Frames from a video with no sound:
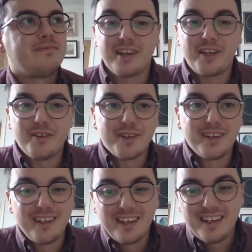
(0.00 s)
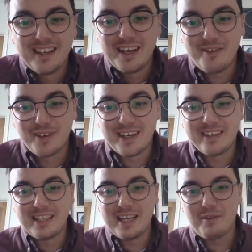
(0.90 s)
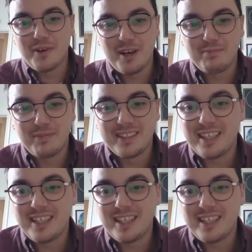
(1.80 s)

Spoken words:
thank you for clearing that one up.